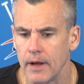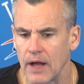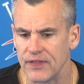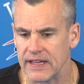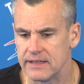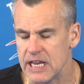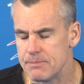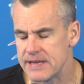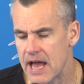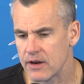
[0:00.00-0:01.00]
I think
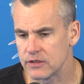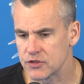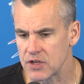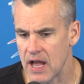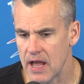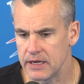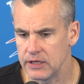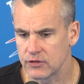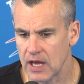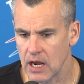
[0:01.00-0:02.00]
deep down inside,
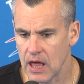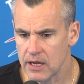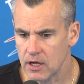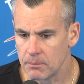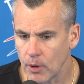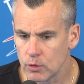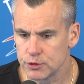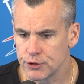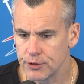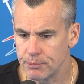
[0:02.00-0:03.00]
he's got a lot of
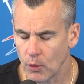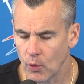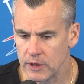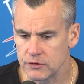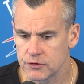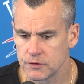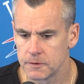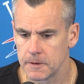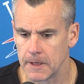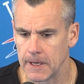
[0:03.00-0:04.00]
composure and poise.
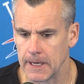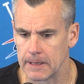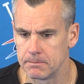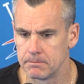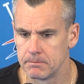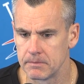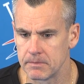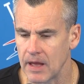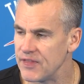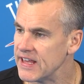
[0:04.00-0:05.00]
Um,
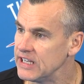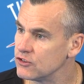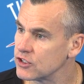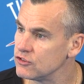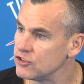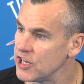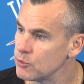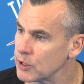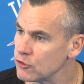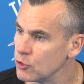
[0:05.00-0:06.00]
I think he's
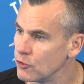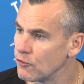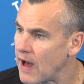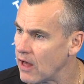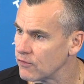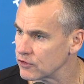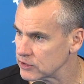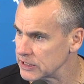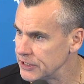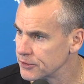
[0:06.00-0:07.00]
continuing to evolve as a
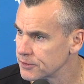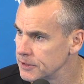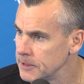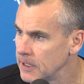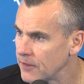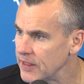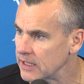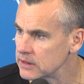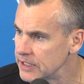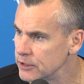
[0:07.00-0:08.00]
leader. I
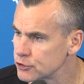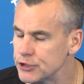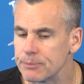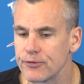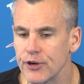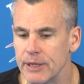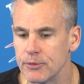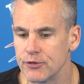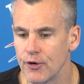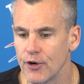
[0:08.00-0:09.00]
think leadership for him
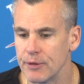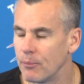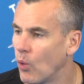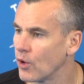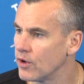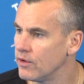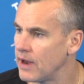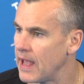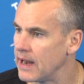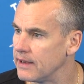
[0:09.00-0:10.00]
is very important,
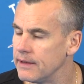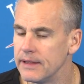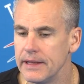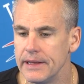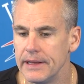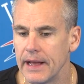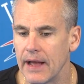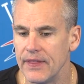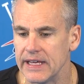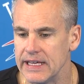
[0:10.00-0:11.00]
and
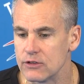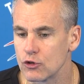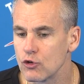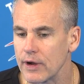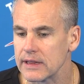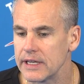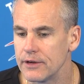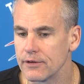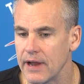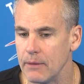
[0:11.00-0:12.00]
I think he is a great
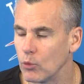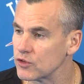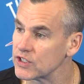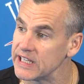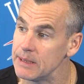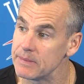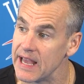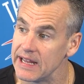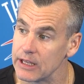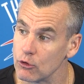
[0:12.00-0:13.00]
leader and wants to keep
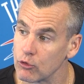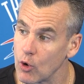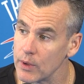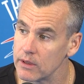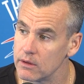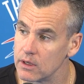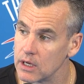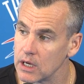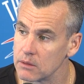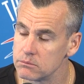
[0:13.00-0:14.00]
getting and growing
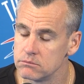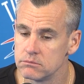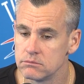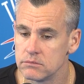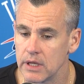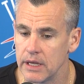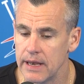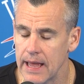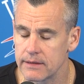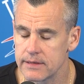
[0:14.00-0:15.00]
um,
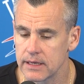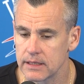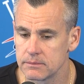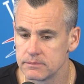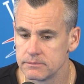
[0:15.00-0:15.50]
in that uh,